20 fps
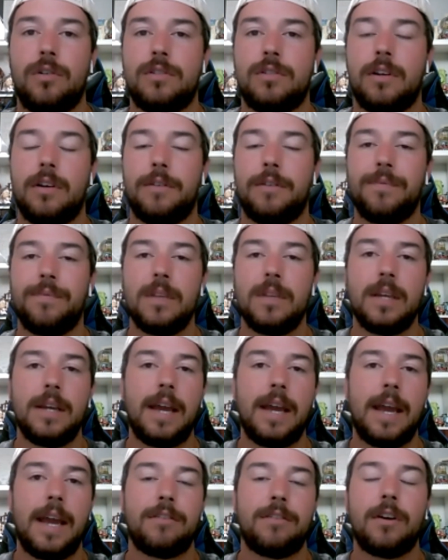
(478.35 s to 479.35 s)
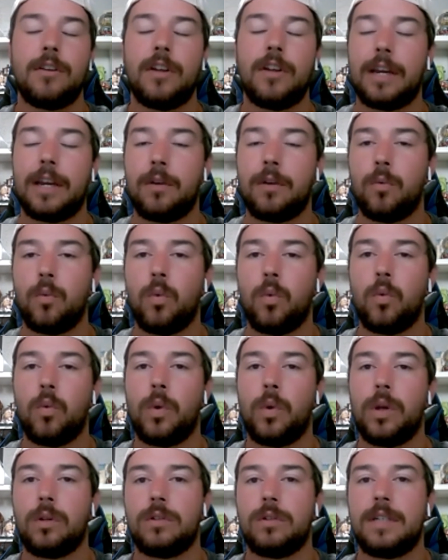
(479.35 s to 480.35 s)
So it's not like
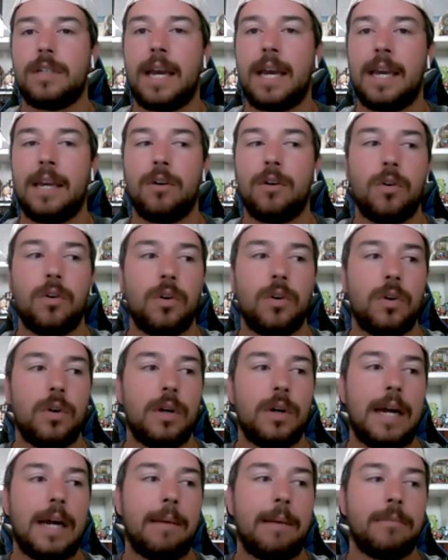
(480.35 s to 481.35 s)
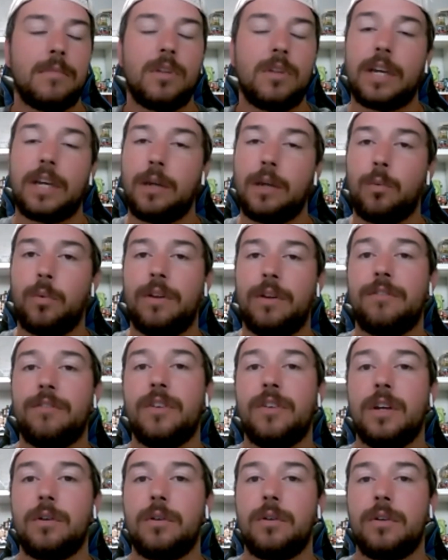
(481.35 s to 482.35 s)
Will Day or Lockie
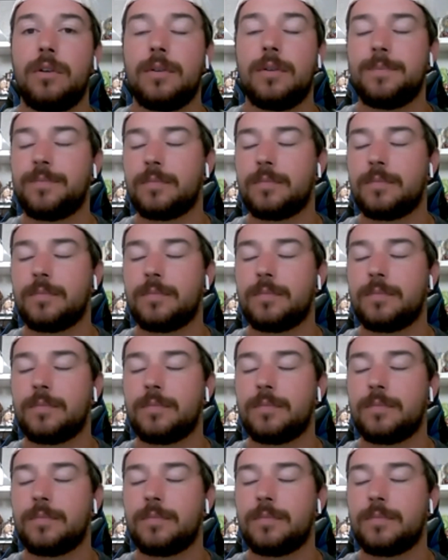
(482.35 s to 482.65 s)
Whitfield,